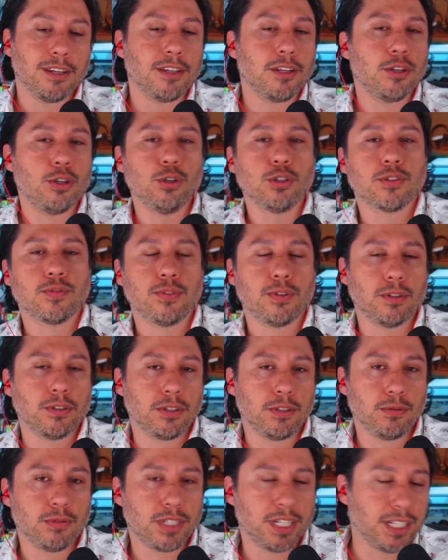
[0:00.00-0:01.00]
useful
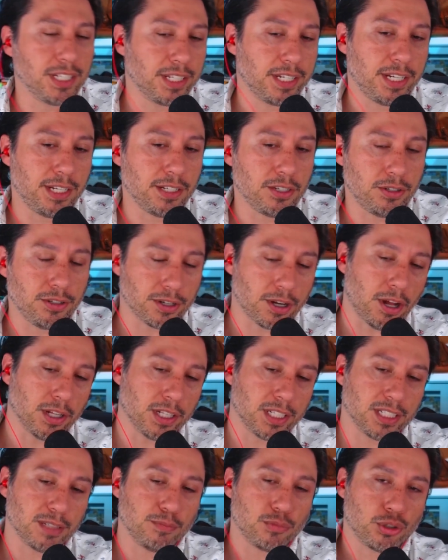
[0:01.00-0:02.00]
utilities and you're
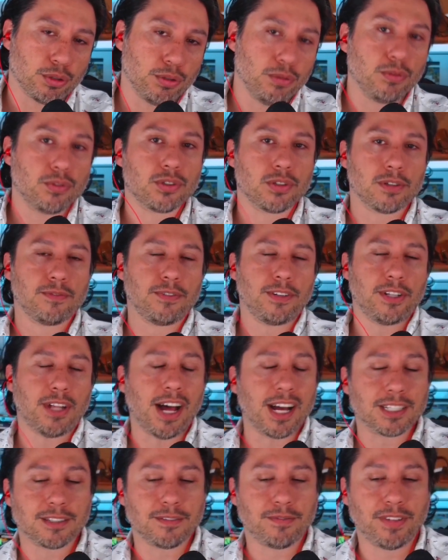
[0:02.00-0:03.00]
calling them truths or
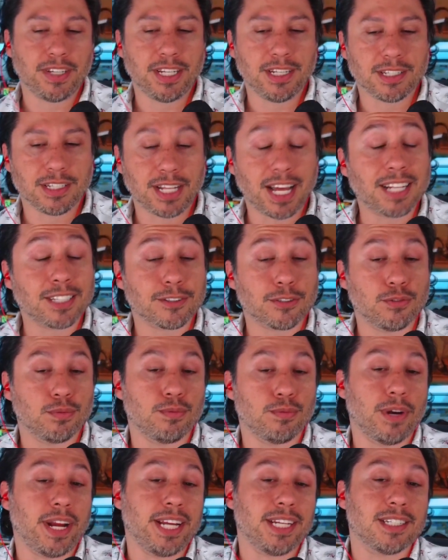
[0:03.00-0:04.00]
philosophies, and that's
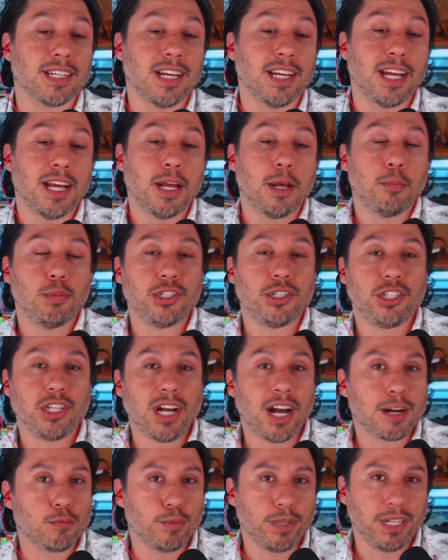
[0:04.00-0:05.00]
great, but you
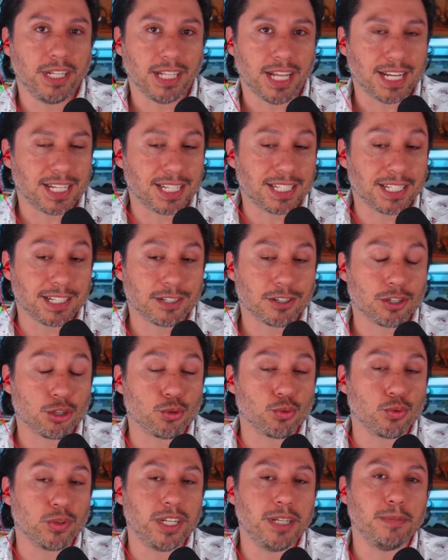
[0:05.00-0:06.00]
got to realize that's
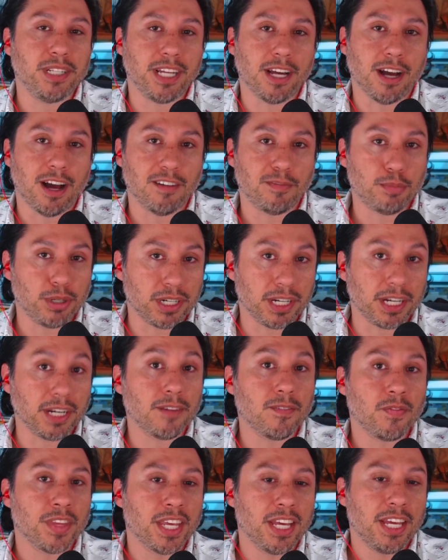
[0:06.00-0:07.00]
extremely off-putting.
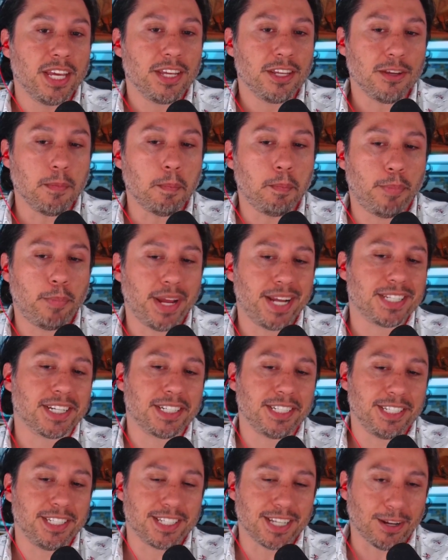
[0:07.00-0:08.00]
You
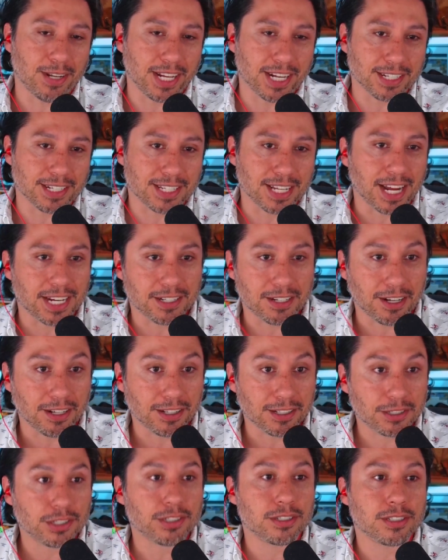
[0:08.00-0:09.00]
basically sound like a
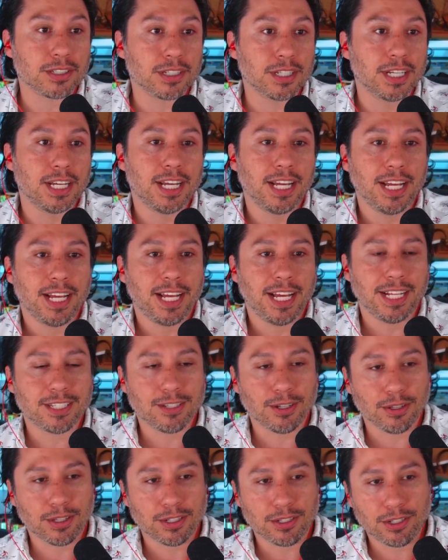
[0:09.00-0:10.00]
Scientologist. And
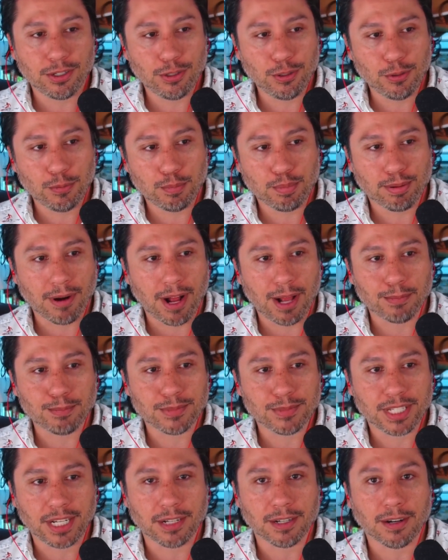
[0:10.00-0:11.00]
so the two
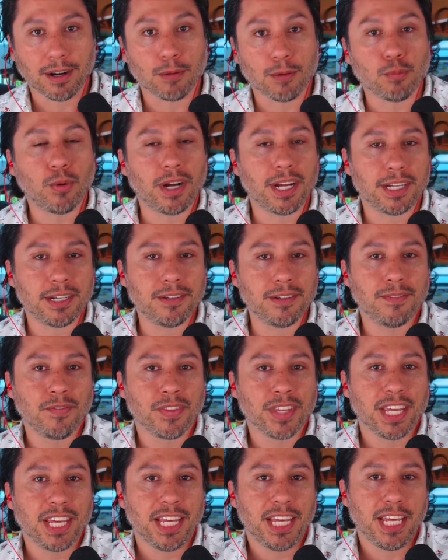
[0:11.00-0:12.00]
problems here are, one,
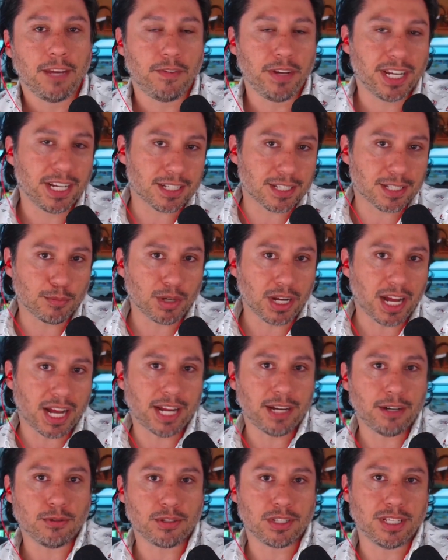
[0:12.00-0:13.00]
if you get some
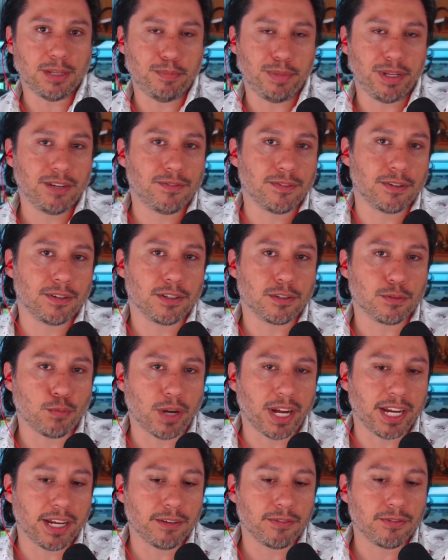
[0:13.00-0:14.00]
guy who's simping for his
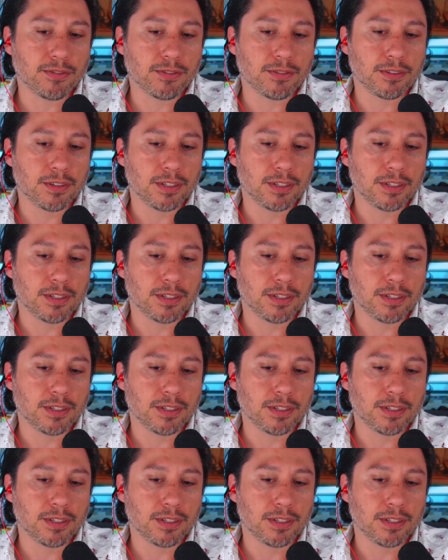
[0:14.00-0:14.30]
wife,